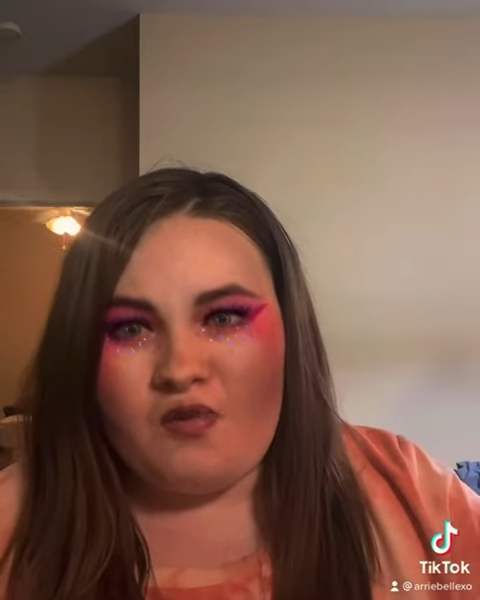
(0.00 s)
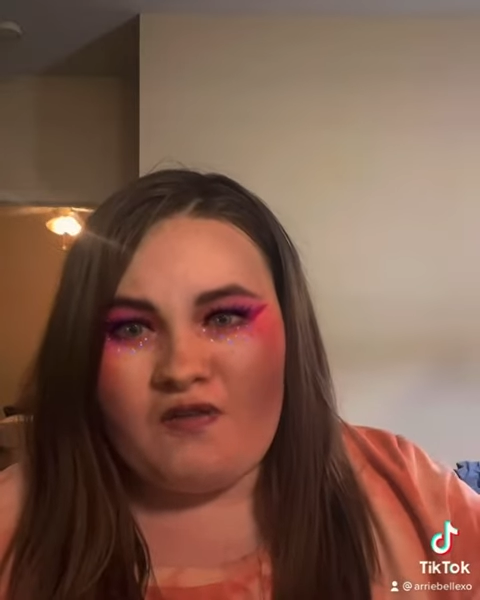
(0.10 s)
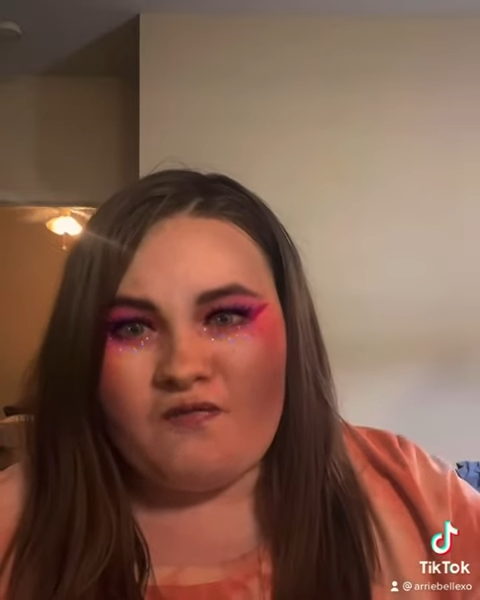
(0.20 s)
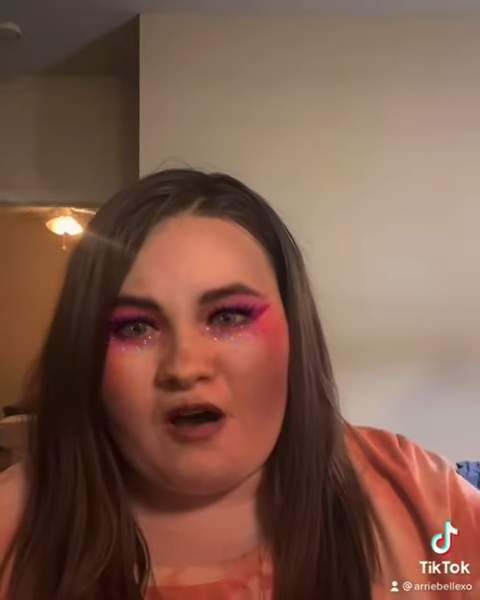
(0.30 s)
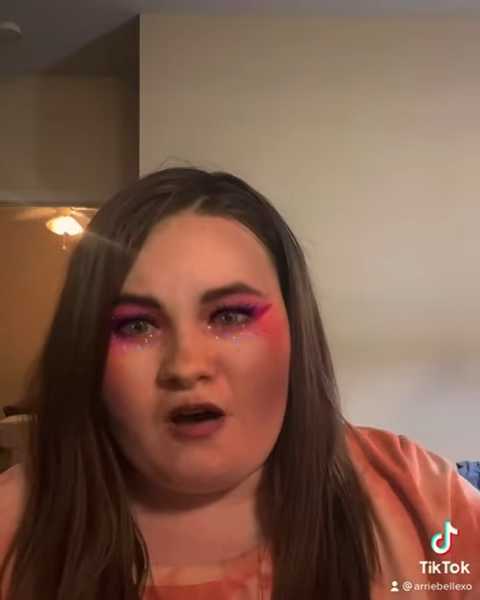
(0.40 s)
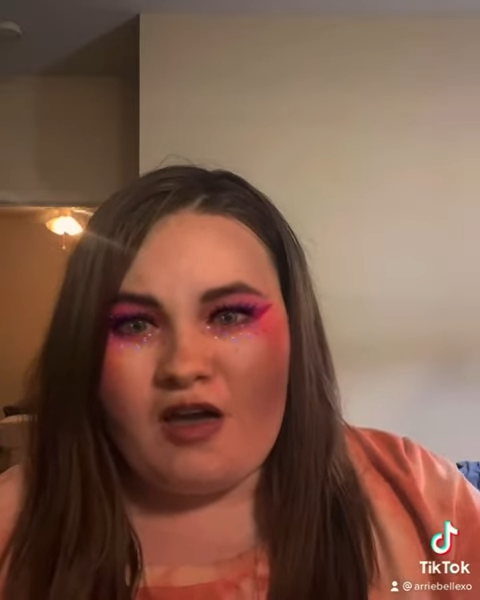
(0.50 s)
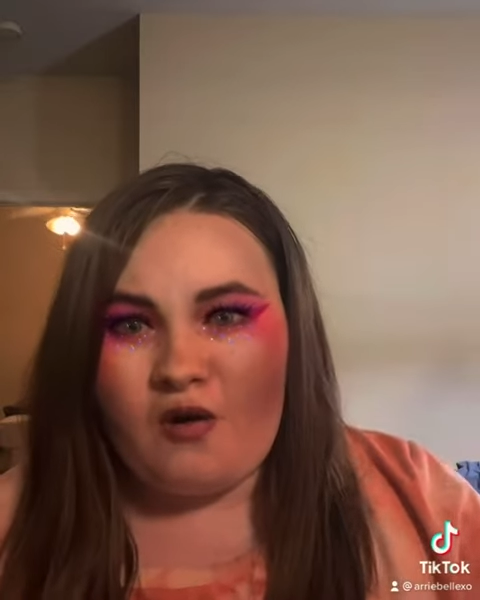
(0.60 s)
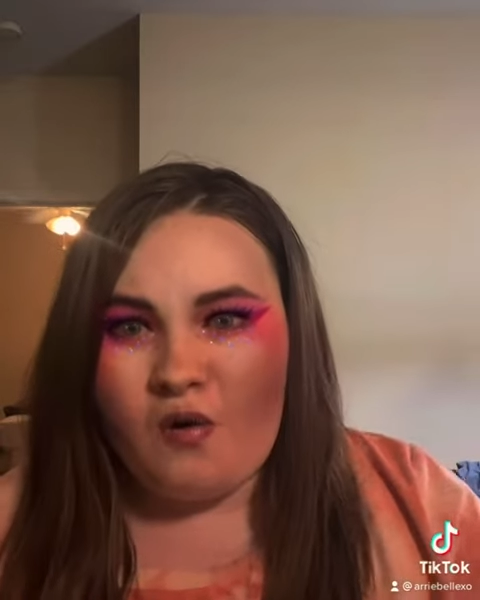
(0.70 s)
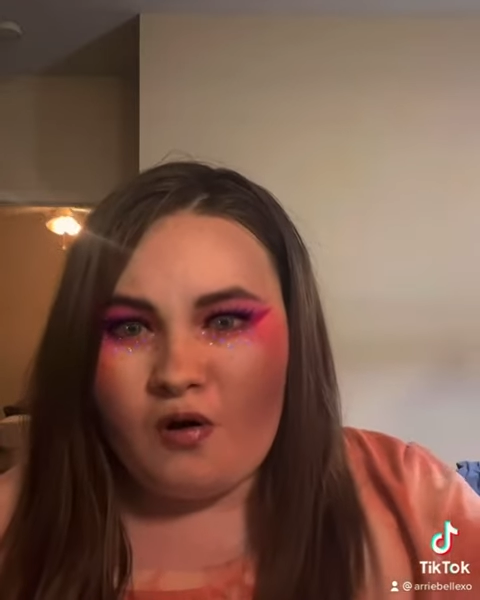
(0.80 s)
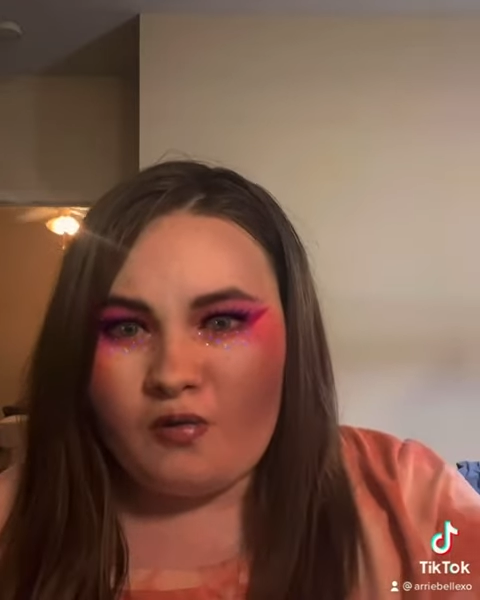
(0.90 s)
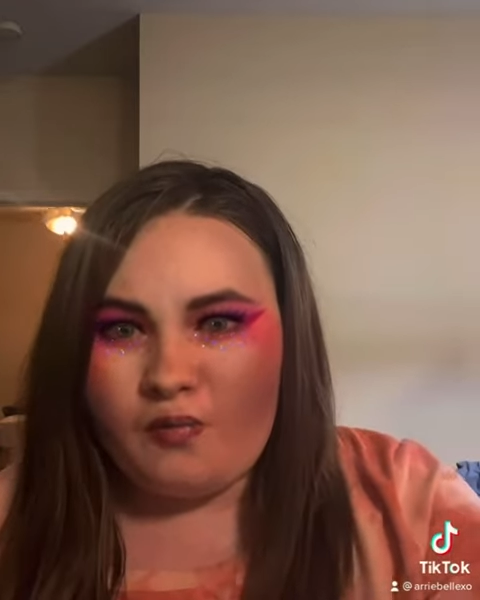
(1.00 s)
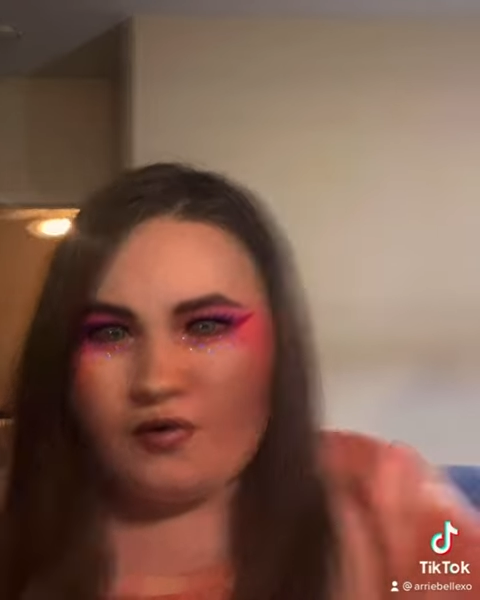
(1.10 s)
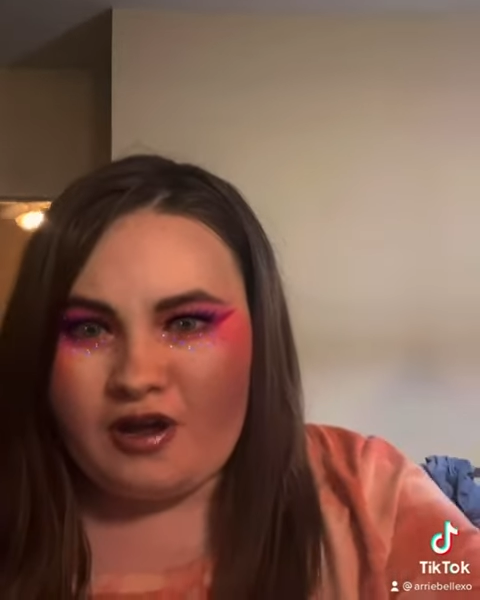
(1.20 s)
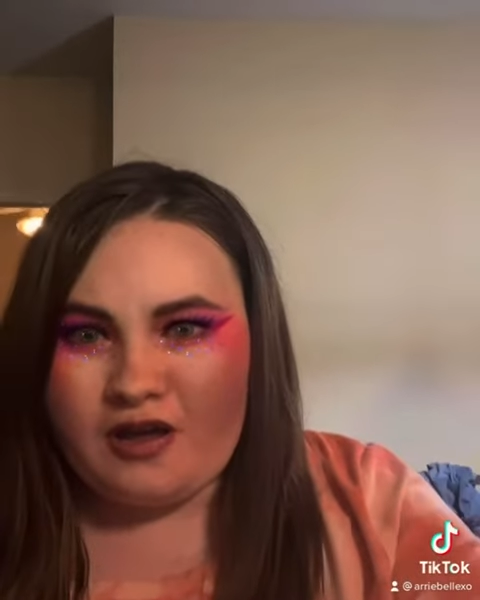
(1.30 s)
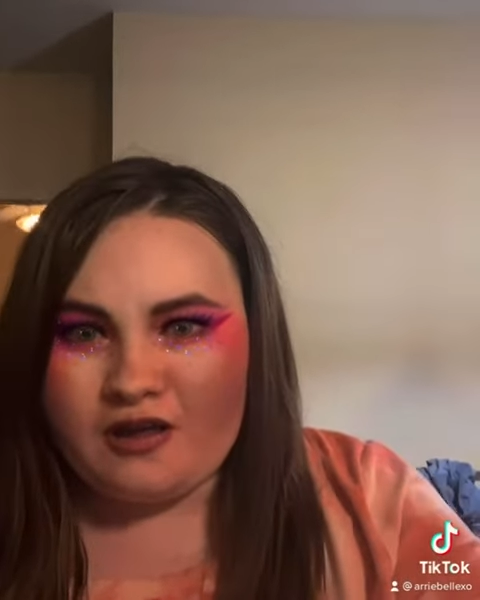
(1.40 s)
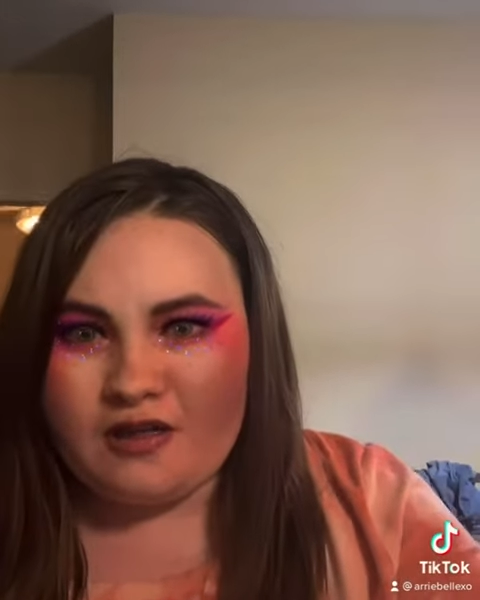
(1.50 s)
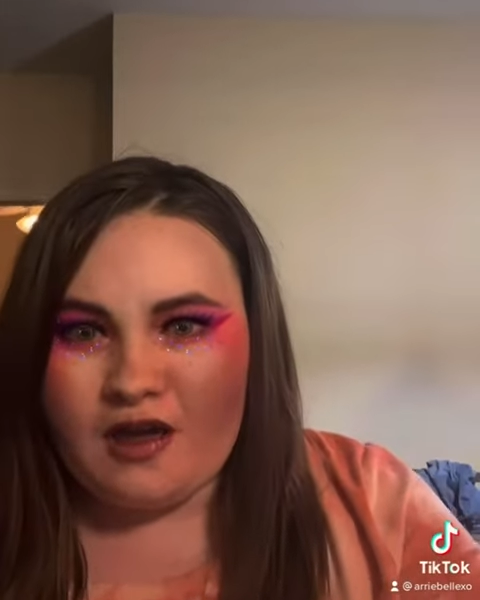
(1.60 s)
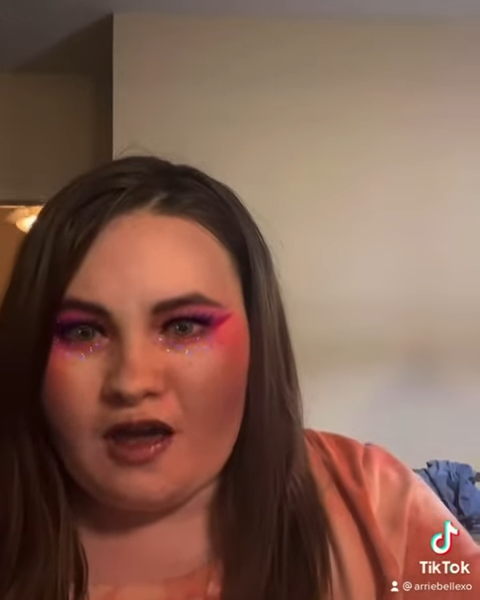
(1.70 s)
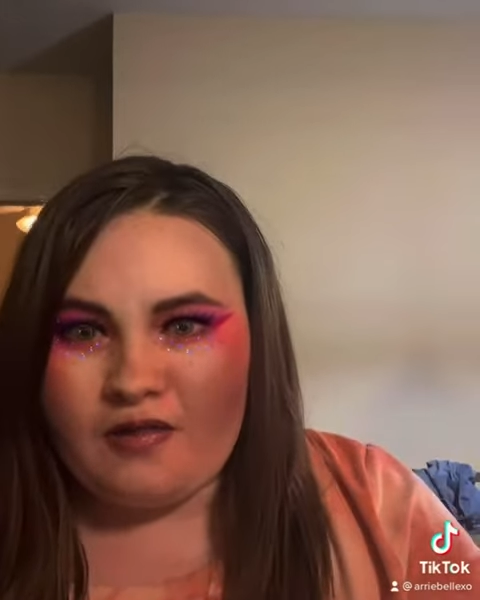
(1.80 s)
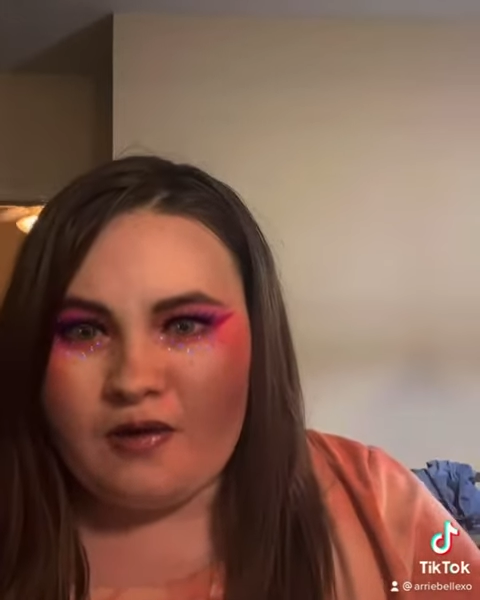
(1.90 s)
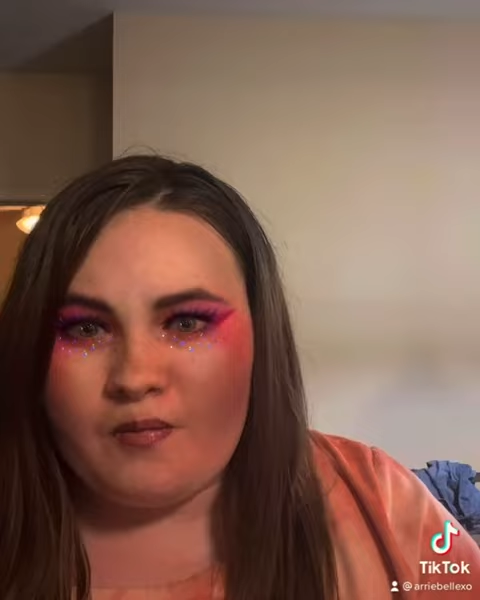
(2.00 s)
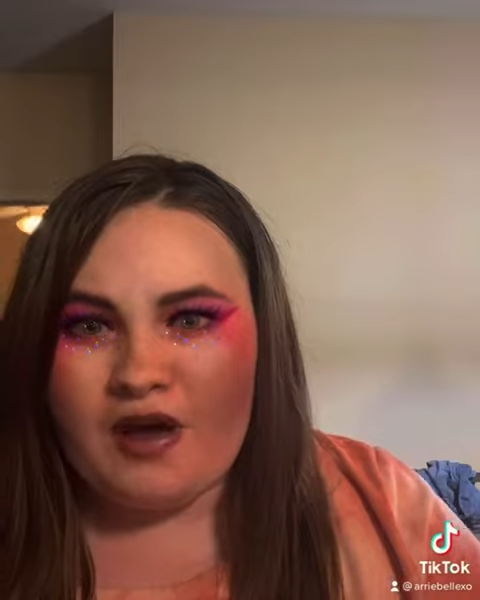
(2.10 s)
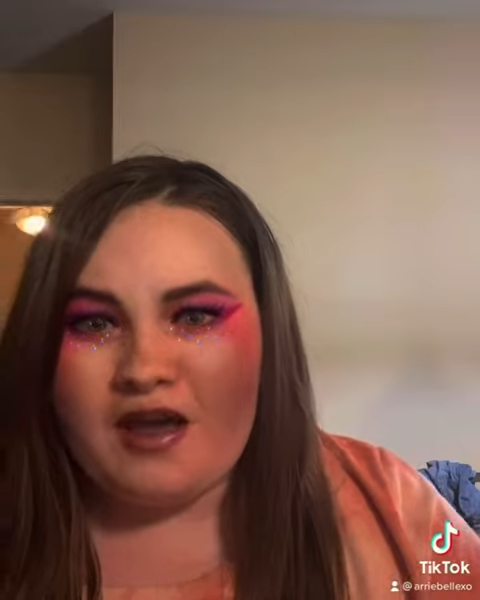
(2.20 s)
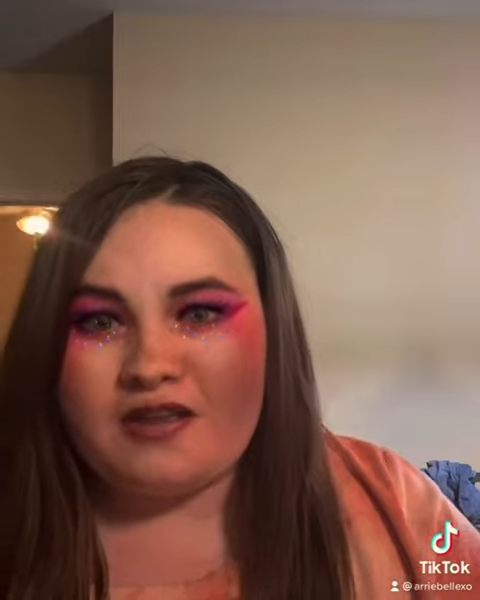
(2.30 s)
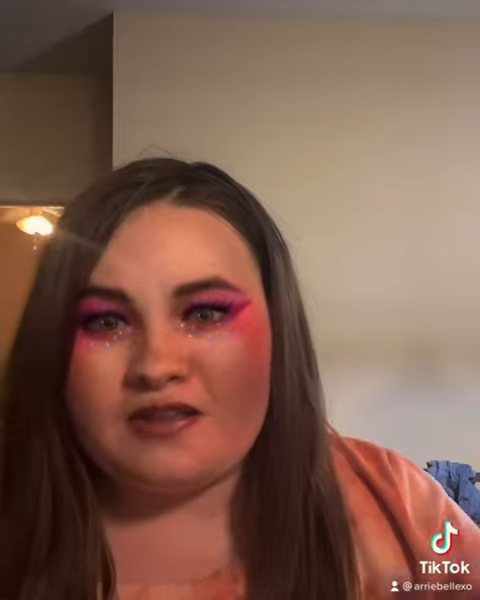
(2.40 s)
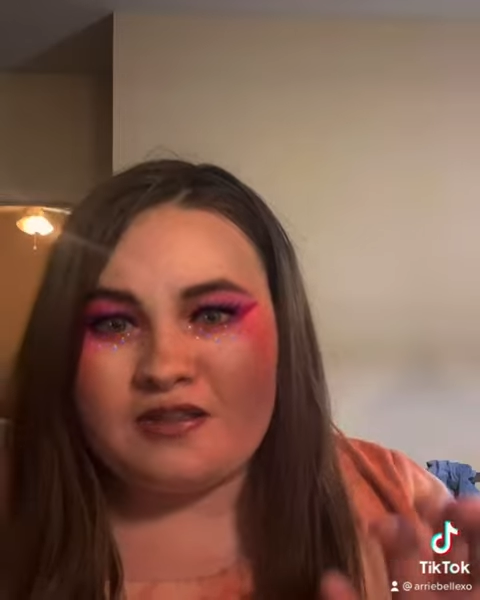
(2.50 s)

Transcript: we felt a cold breeze, and then my